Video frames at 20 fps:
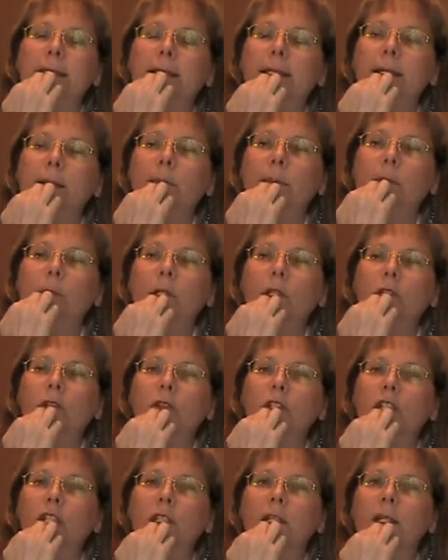dimple in
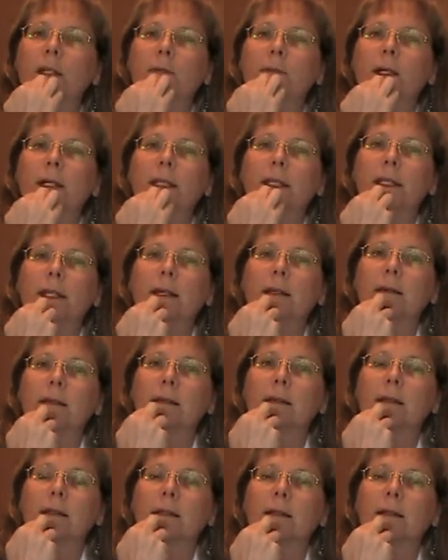your chin, right there.